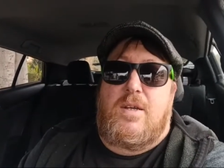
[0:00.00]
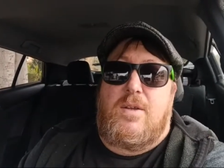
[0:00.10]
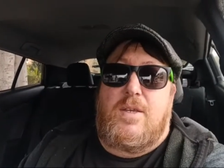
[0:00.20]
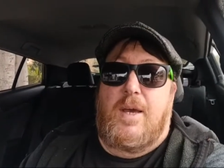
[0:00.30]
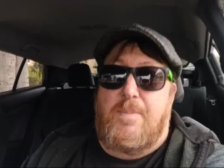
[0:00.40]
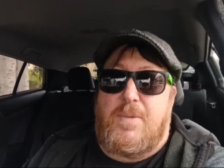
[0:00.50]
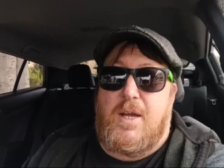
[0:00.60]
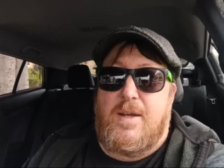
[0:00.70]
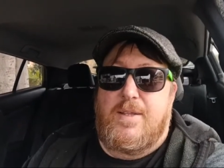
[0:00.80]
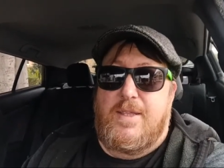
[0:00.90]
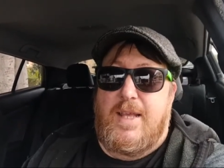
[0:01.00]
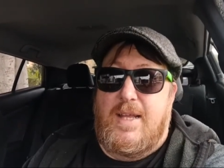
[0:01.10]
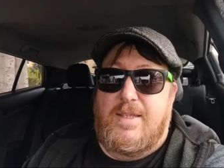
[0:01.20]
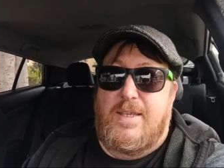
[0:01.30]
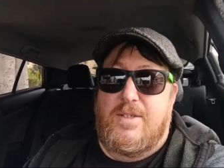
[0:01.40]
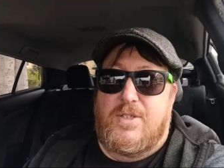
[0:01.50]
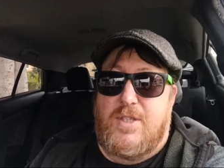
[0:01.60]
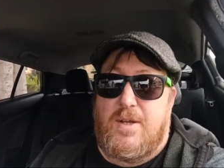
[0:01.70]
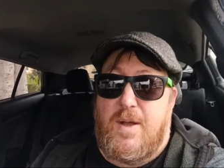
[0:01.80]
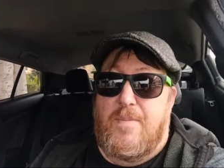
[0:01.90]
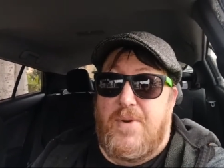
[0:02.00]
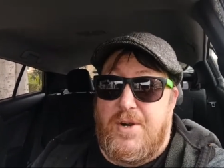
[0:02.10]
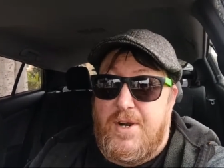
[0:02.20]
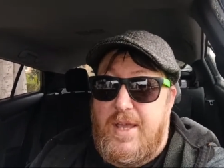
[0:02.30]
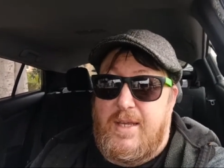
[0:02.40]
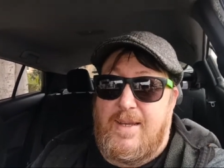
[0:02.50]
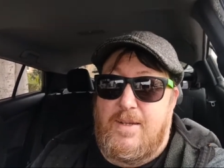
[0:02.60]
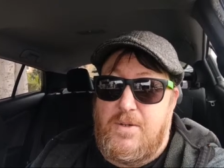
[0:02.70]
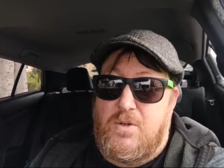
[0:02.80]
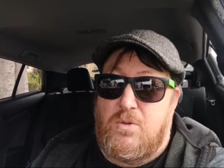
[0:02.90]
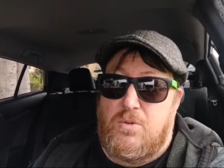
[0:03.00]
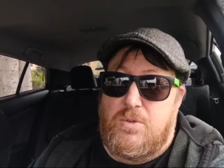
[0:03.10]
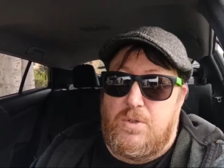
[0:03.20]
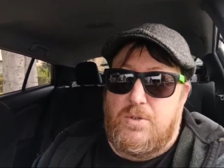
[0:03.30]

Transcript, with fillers: Yep, that is the breaking news.